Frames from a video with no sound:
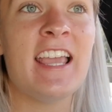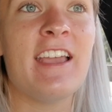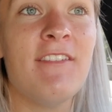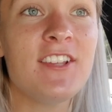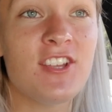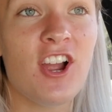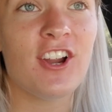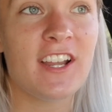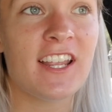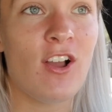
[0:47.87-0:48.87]
If it's
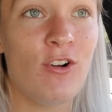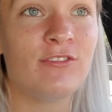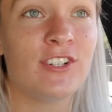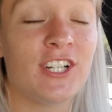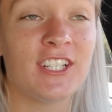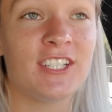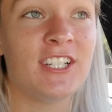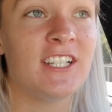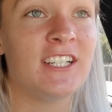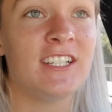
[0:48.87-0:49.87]
already over
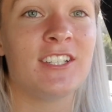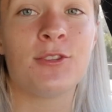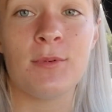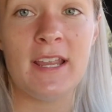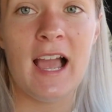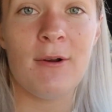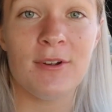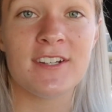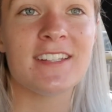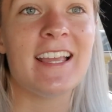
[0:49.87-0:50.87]
3 hours,